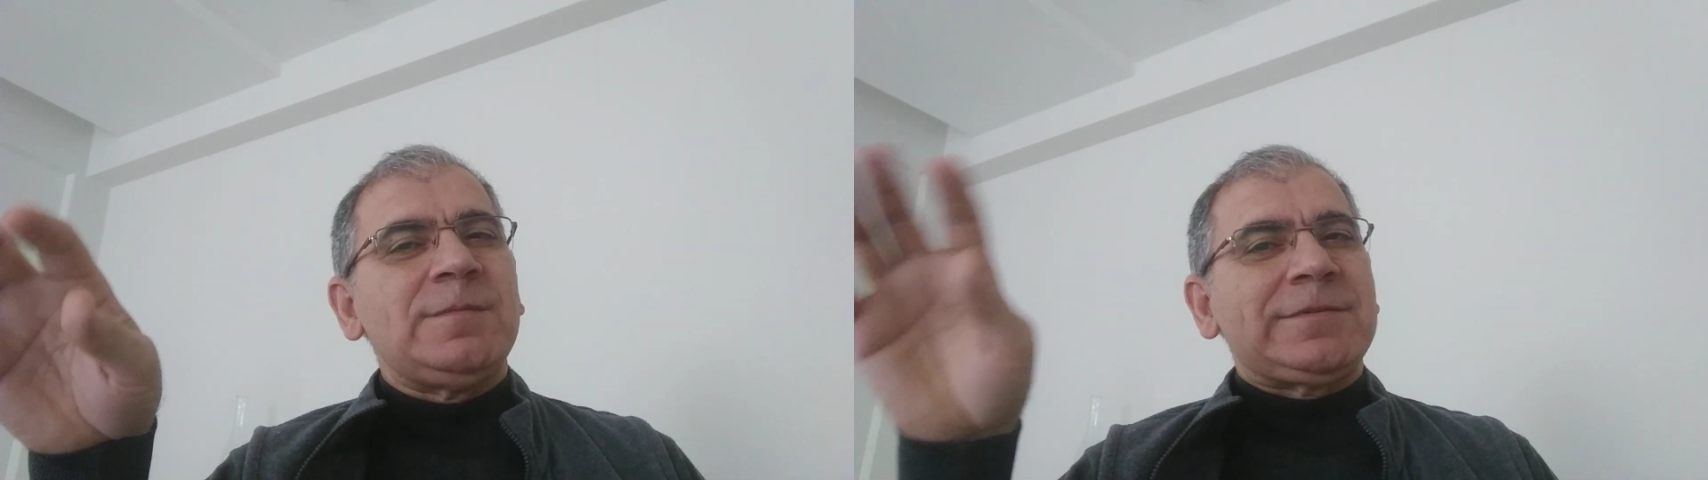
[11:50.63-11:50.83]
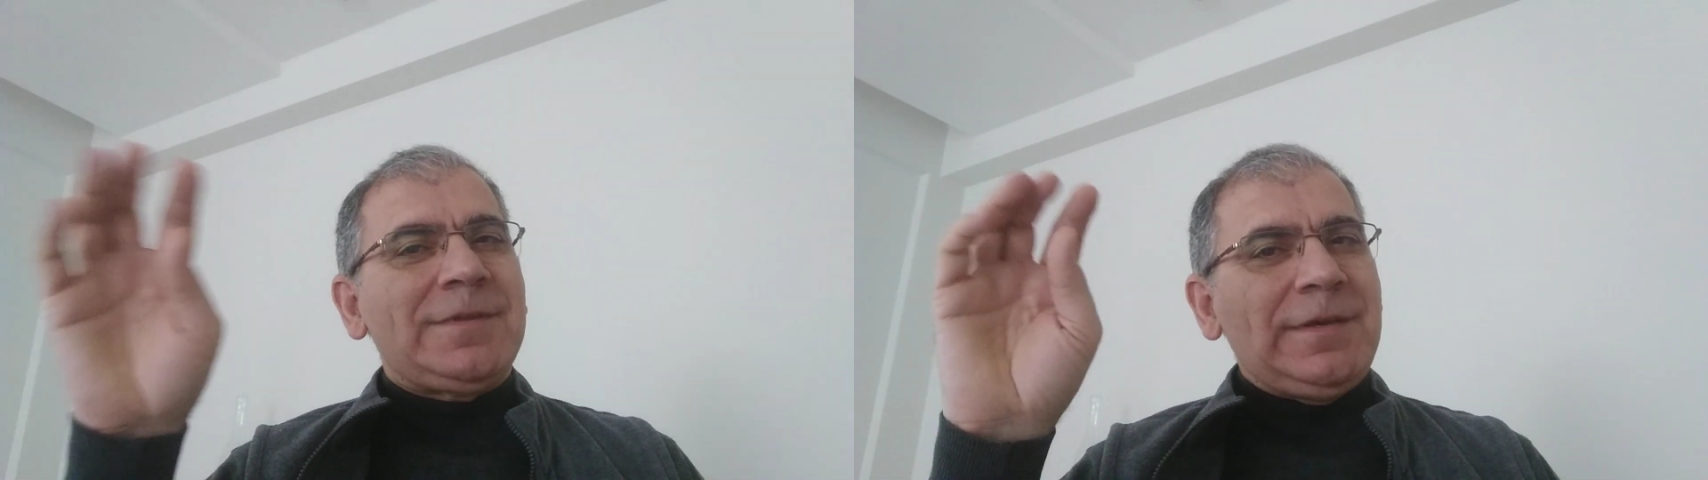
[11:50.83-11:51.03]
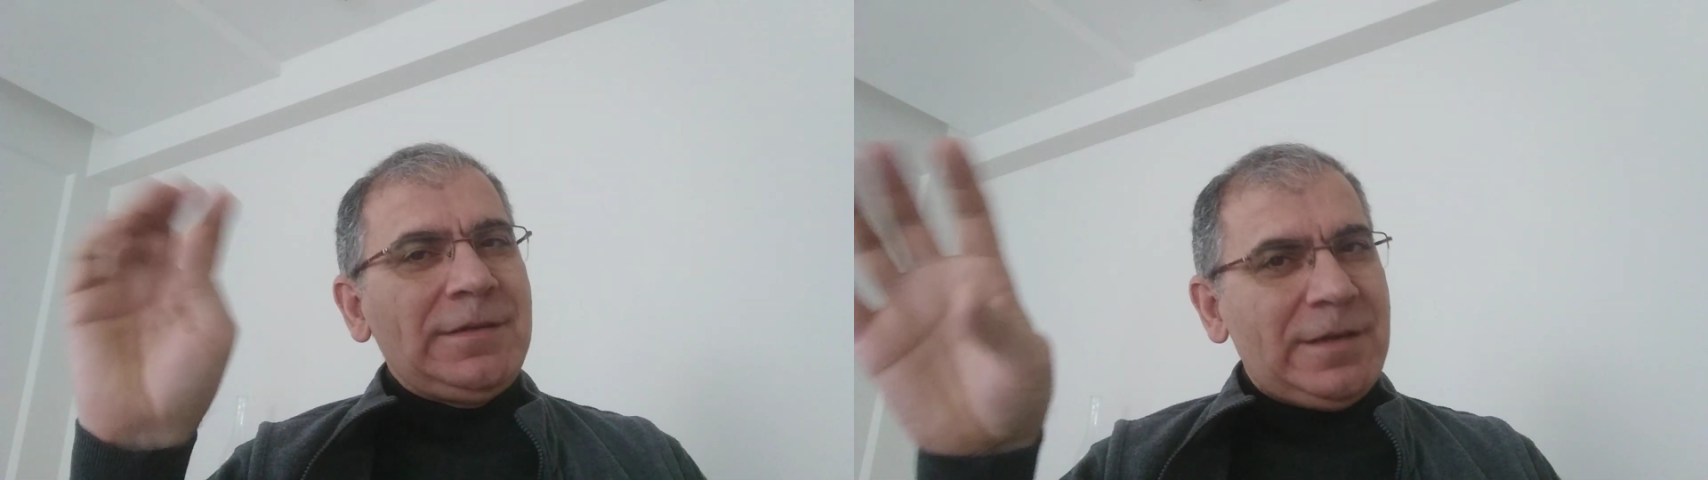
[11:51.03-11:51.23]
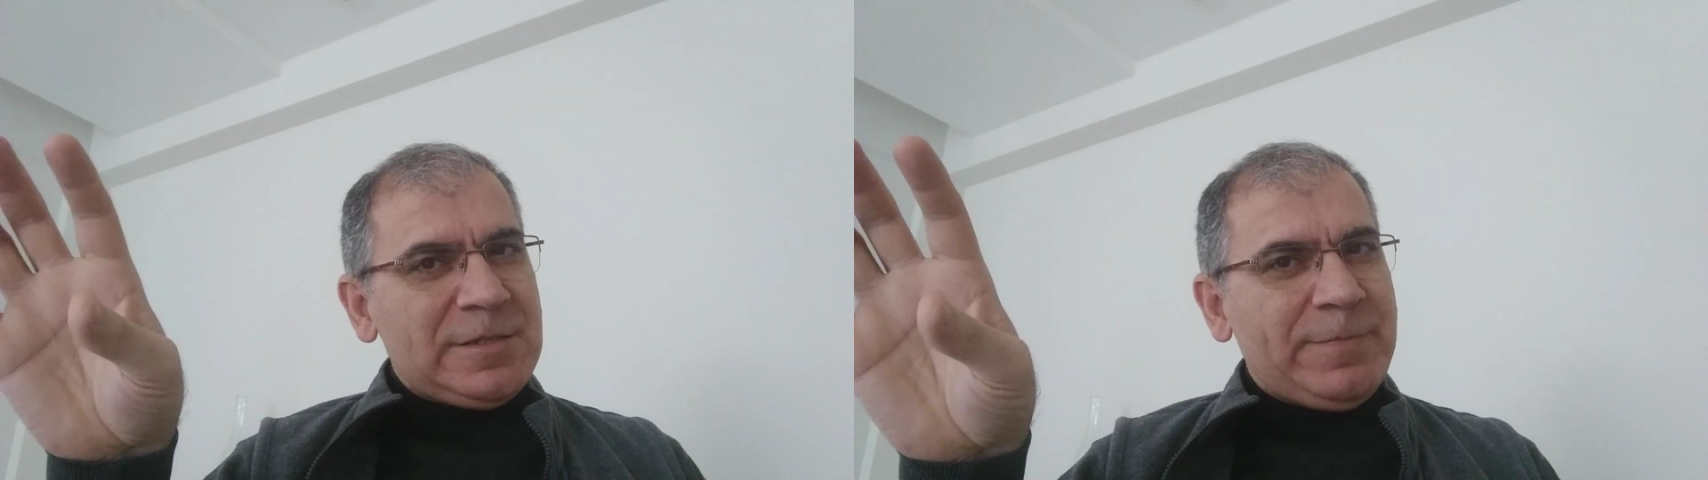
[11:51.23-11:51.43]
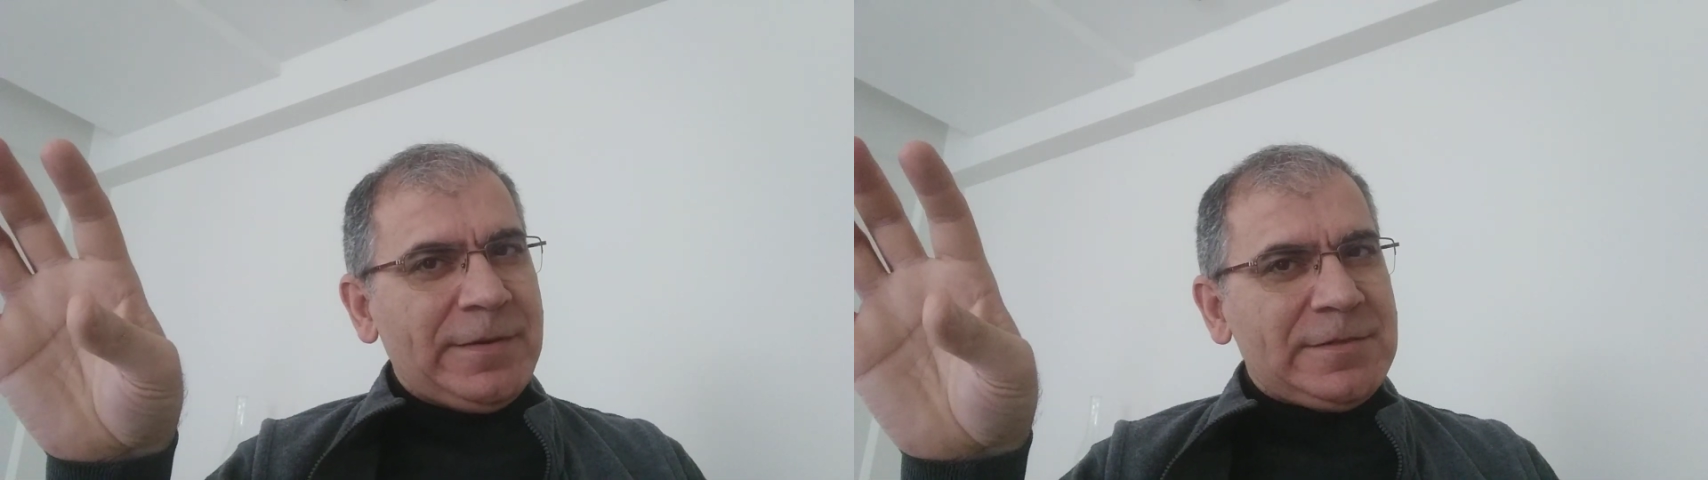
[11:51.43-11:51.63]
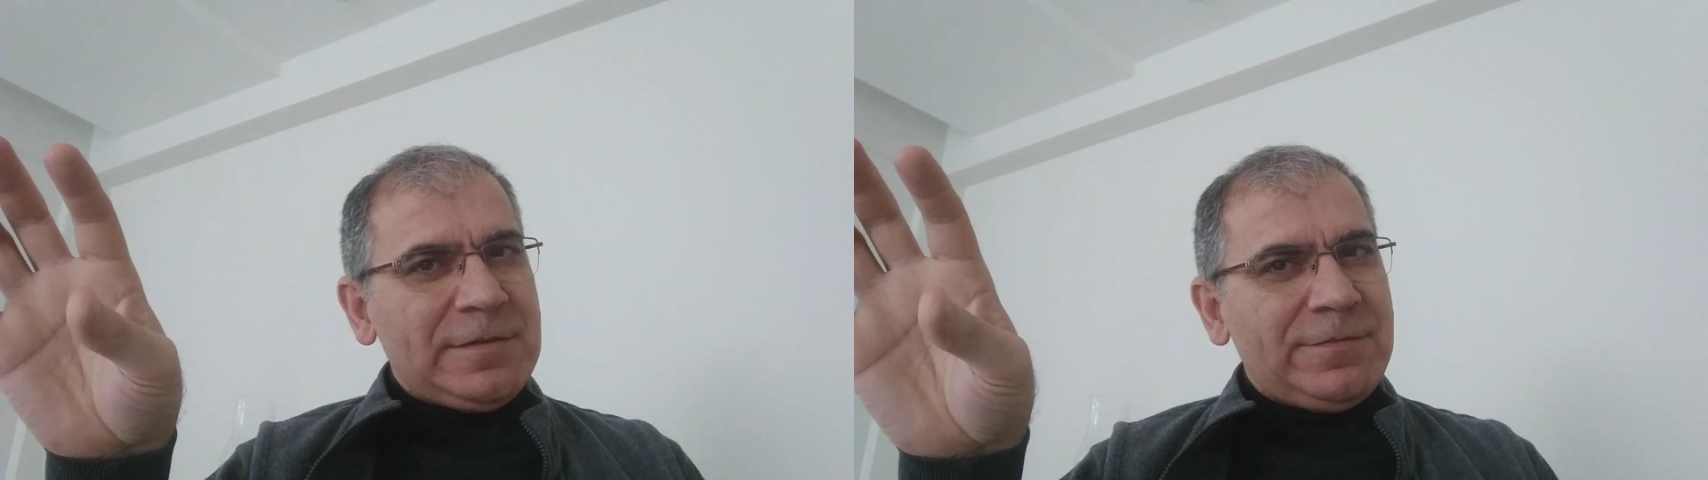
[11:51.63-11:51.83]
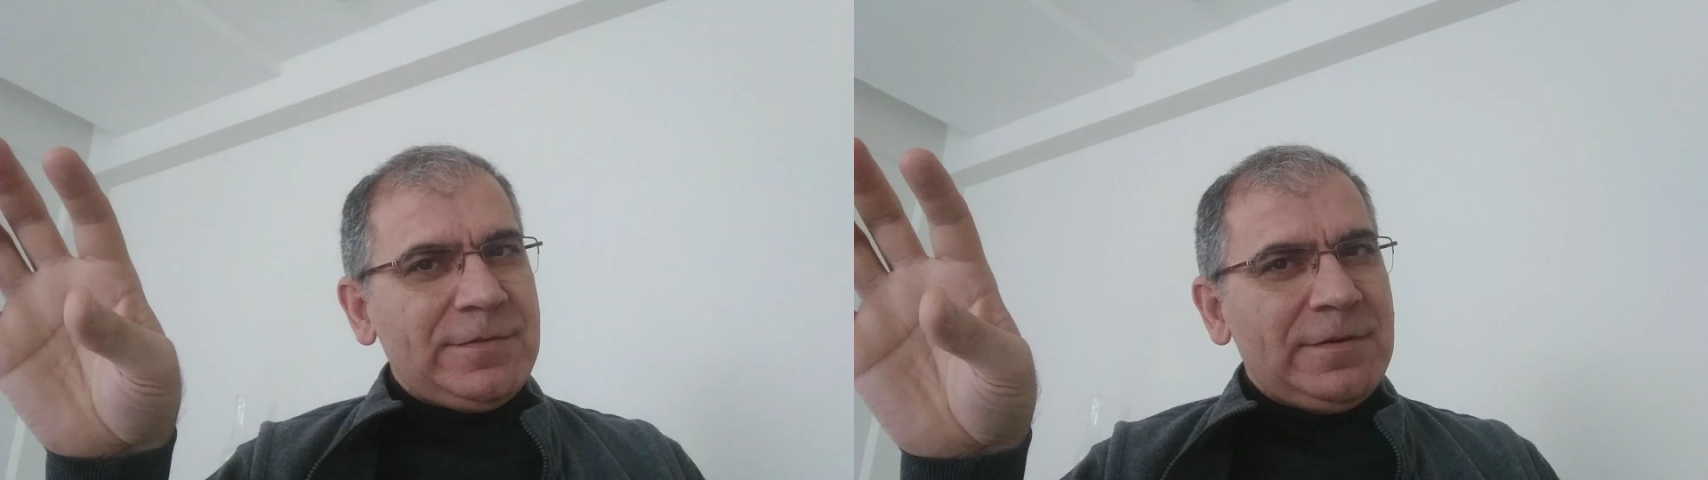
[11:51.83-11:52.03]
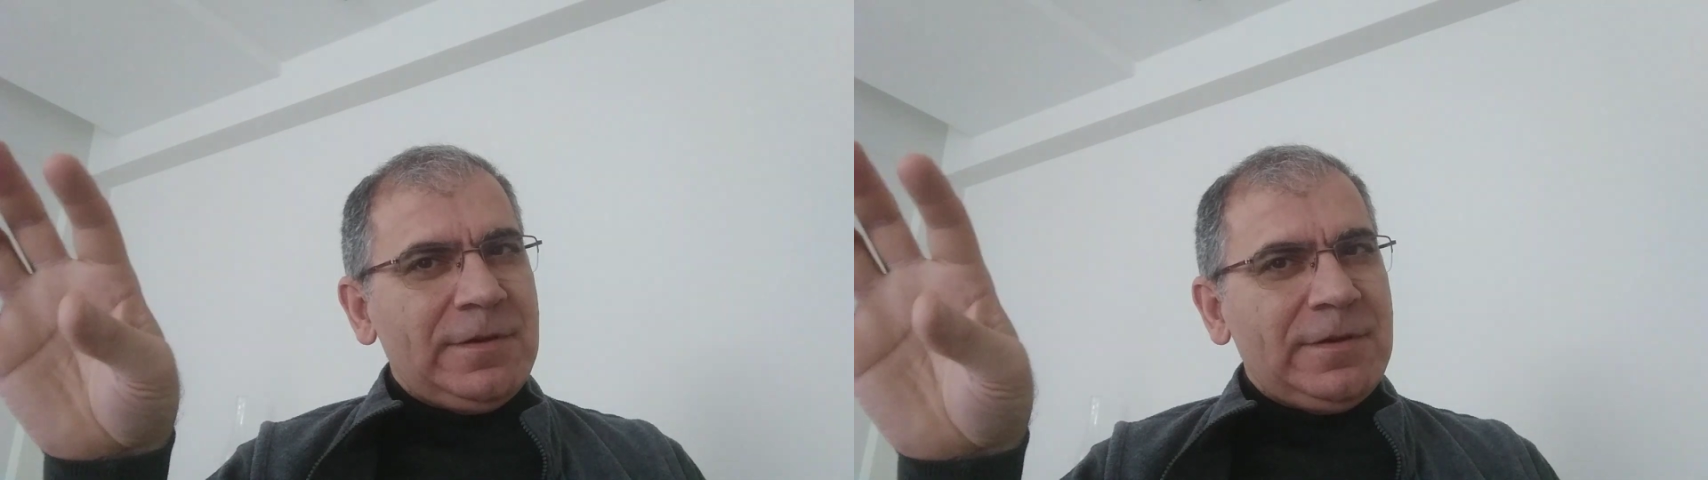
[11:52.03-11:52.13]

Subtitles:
But inexpensive.